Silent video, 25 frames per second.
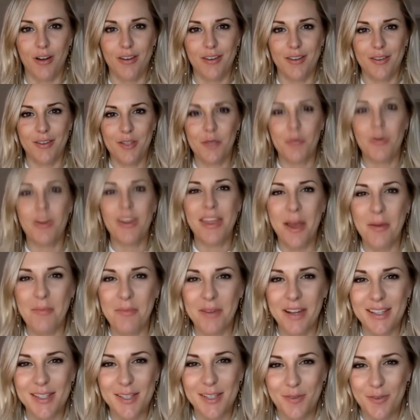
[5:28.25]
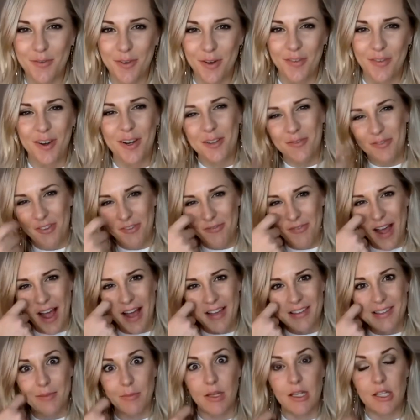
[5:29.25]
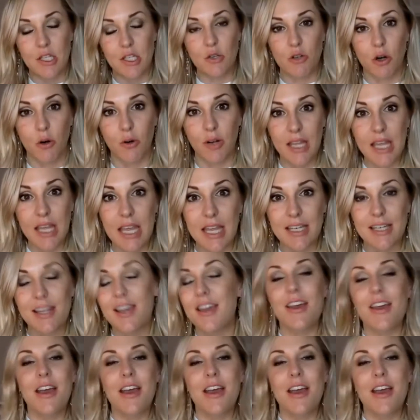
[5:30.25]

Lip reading: So what that means, if you've ever heard of a fast, it means you don't eat,